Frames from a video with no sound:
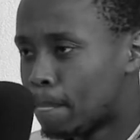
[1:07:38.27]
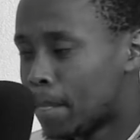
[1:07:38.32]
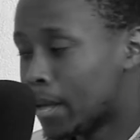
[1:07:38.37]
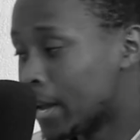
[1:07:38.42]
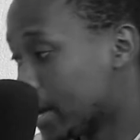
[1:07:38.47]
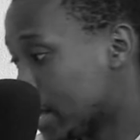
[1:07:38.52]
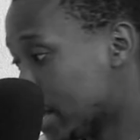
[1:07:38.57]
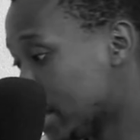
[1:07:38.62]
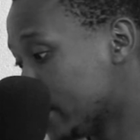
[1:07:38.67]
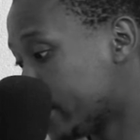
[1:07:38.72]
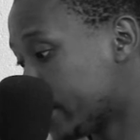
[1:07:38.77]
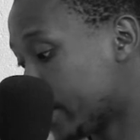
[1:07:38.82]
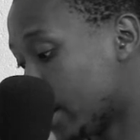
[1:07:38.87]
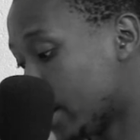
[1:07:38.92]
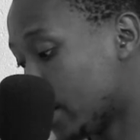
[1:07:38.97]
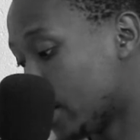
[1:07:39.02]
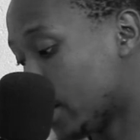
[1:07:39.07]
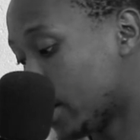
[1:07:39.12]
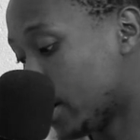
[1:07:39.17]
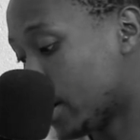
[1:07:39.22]
In
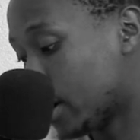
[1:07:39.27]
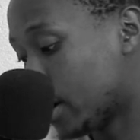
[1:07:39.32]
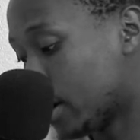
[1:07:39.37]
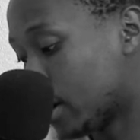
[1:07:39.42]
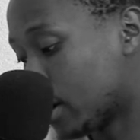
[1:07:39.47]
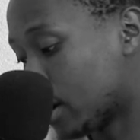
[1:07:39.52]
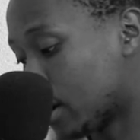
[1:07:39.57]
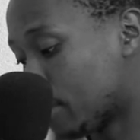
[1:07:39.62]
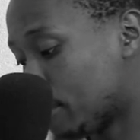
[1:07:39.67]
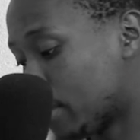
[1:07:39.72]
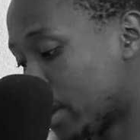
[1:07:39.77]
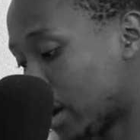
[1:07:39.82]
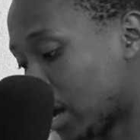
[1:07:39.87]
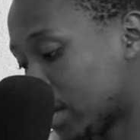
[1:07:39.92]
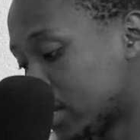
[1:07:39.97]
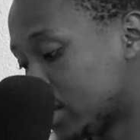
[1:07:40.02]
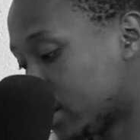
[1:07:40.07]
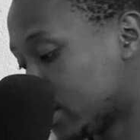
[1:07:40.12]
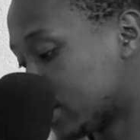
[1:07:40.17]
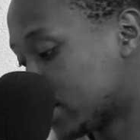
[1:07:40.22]
India,
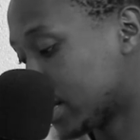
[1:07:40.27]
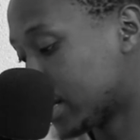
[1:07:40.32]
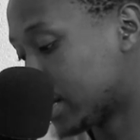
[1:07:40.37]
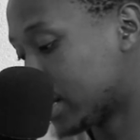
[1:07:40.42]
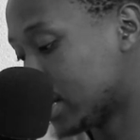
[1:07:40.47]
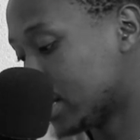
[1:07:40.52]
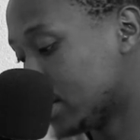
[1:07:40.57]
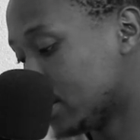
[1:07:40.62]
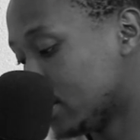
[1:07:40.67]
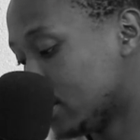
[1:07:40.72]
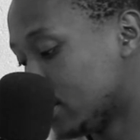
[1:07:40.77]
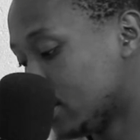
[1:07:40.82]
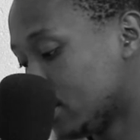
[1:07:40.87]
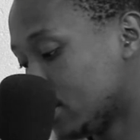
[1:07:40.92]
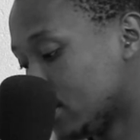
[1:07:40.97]
Marangati recently